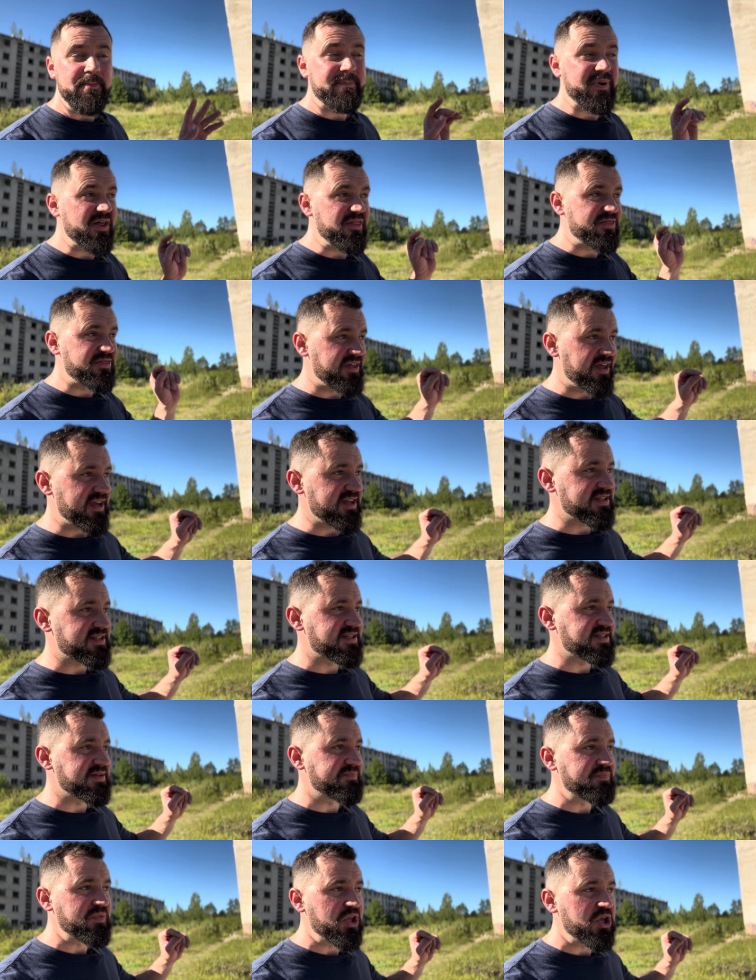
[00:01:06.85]
but
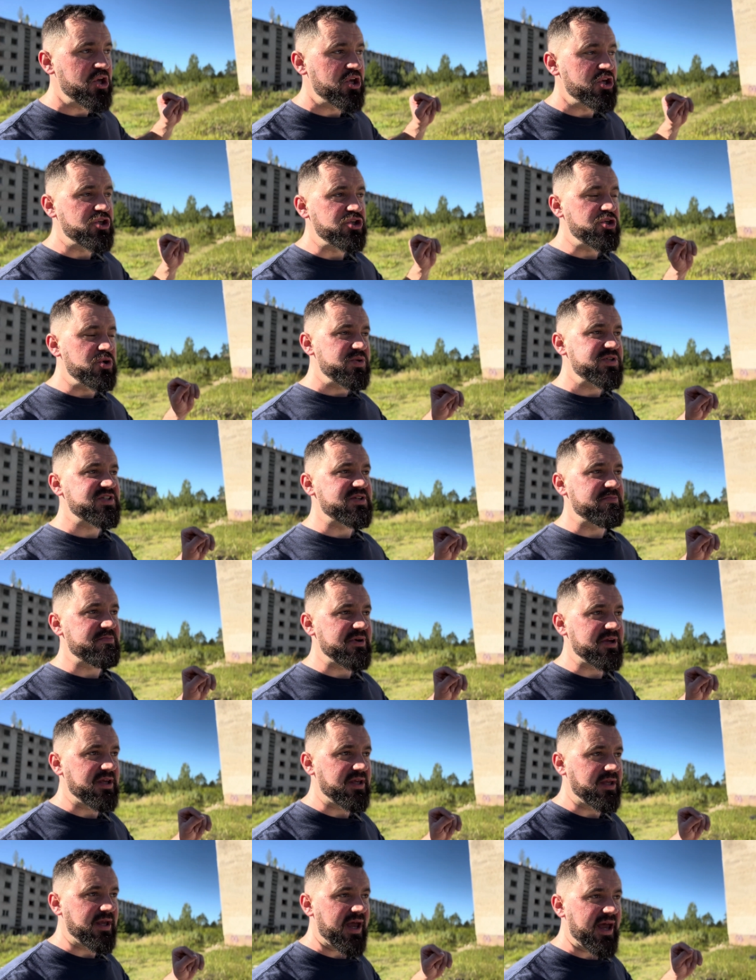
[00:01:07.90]
this used to
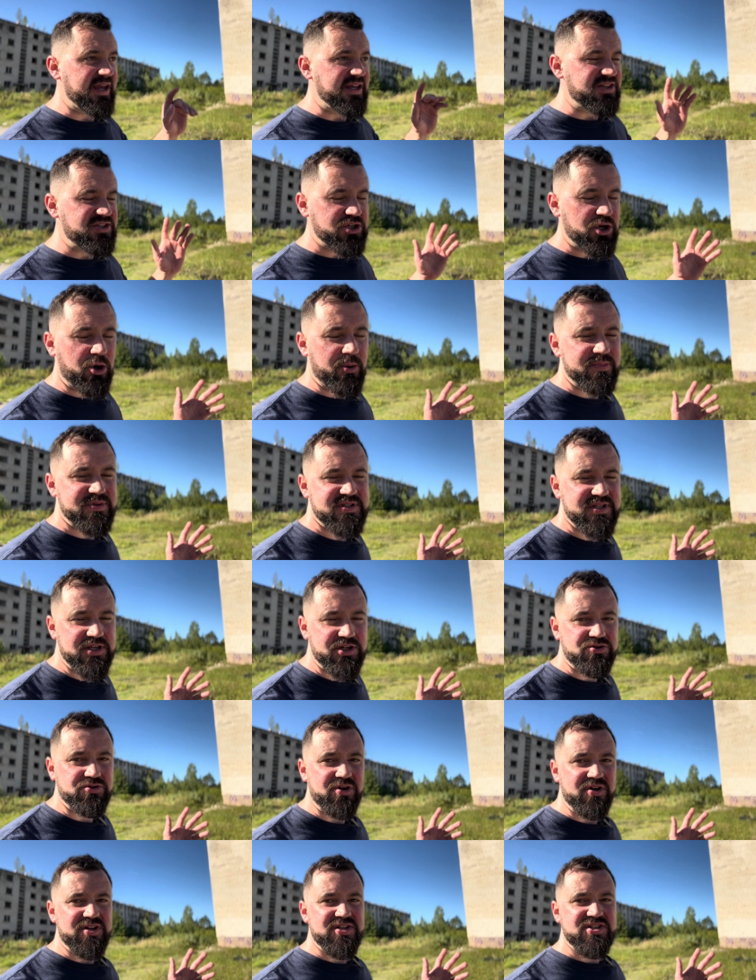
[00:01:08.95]
be a top
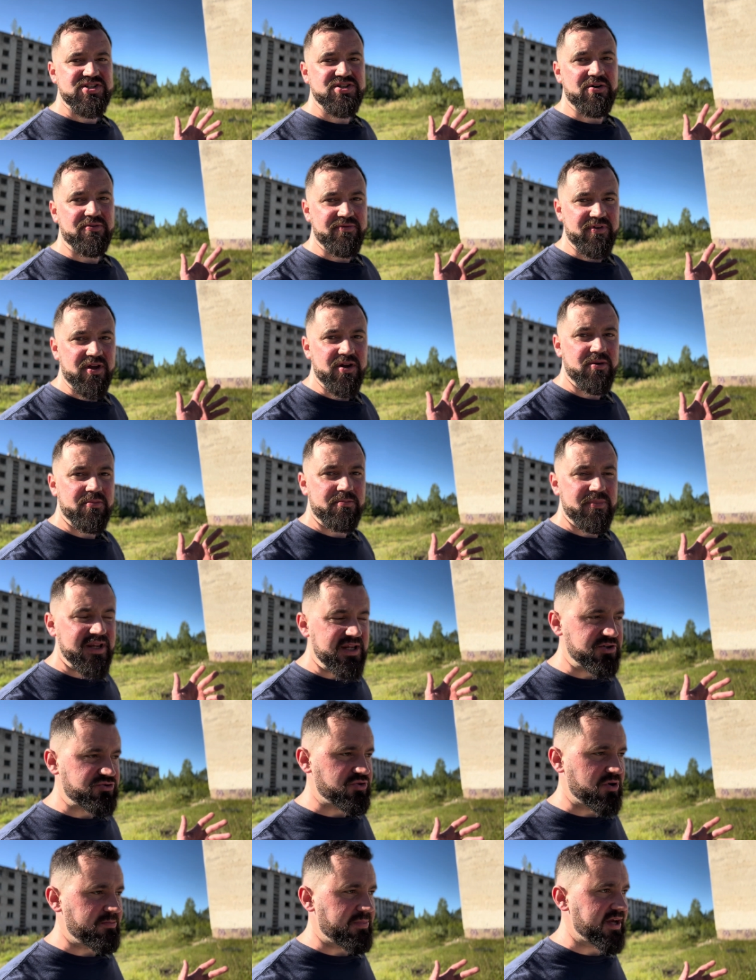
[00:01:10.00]
secret Soviet
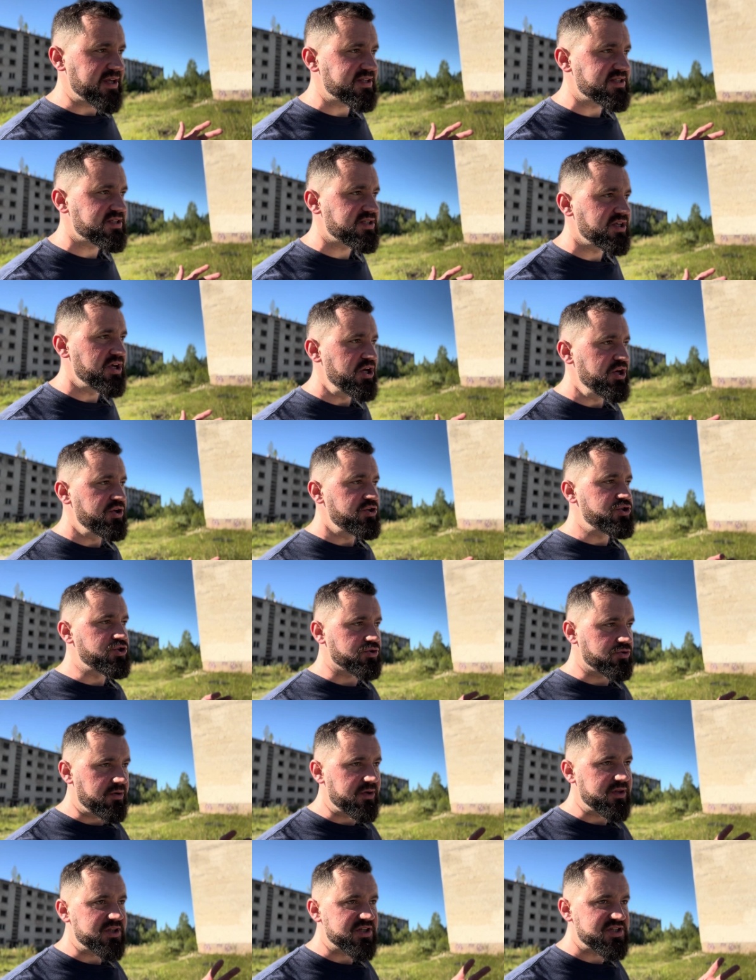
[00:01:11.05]
military base
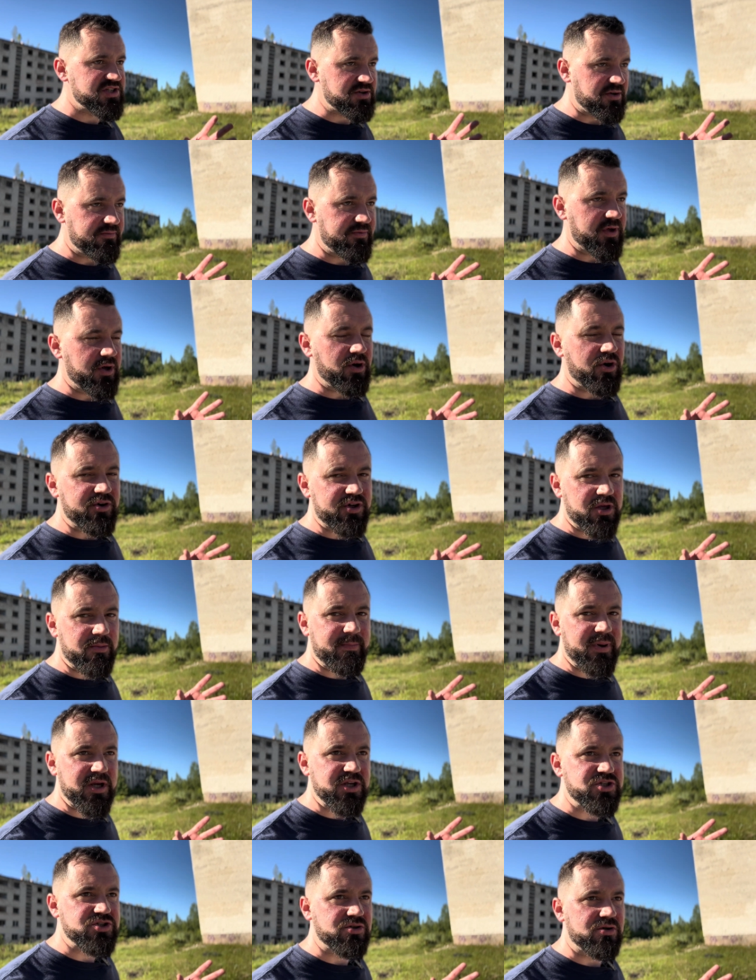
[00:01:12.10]
during the Soviet
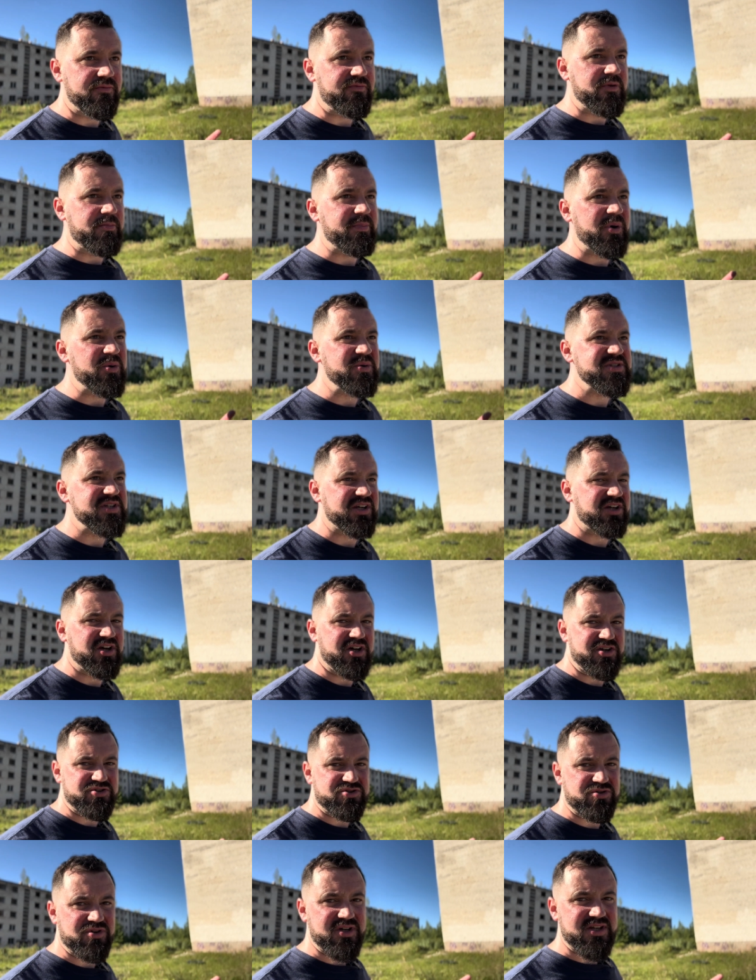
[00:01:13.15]
occupation of the Baltic
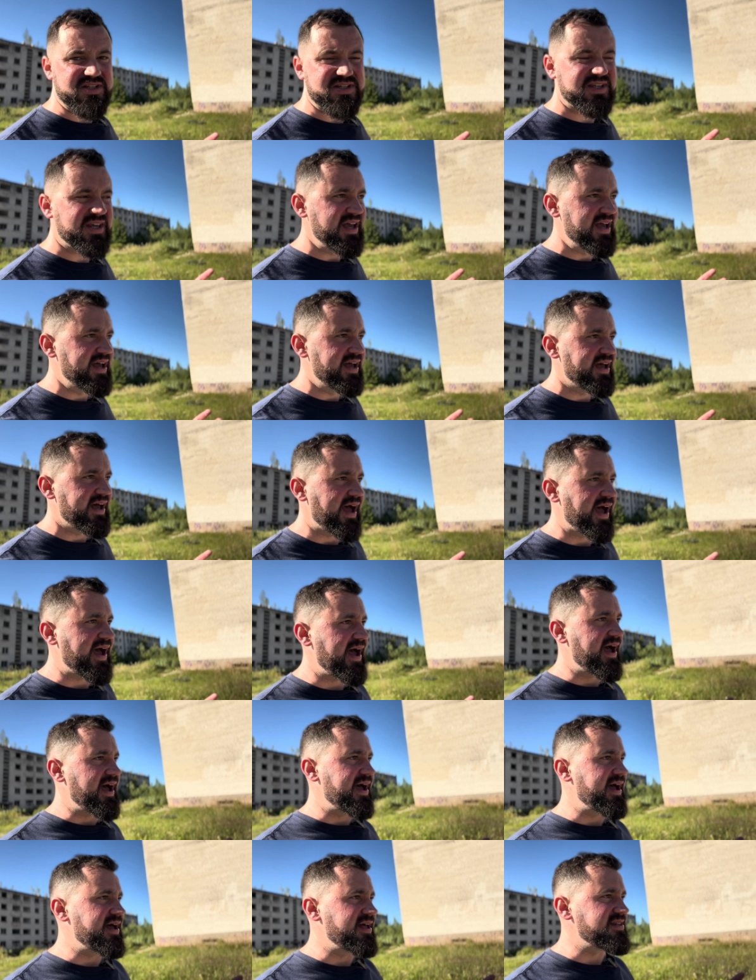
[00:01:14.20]
countries.
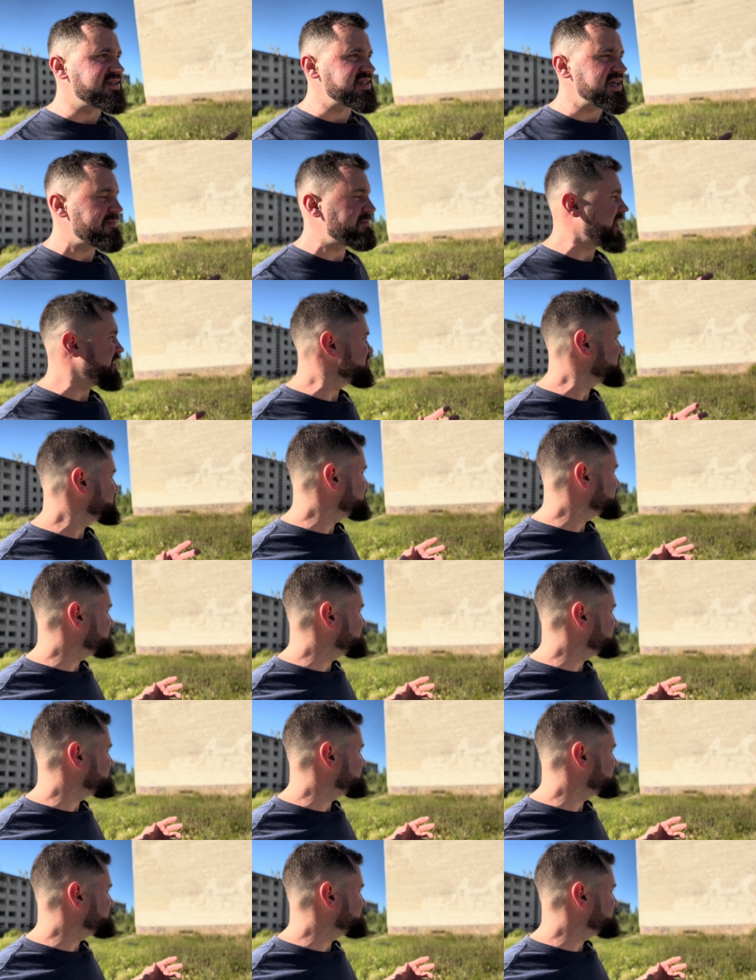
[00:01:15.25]
And about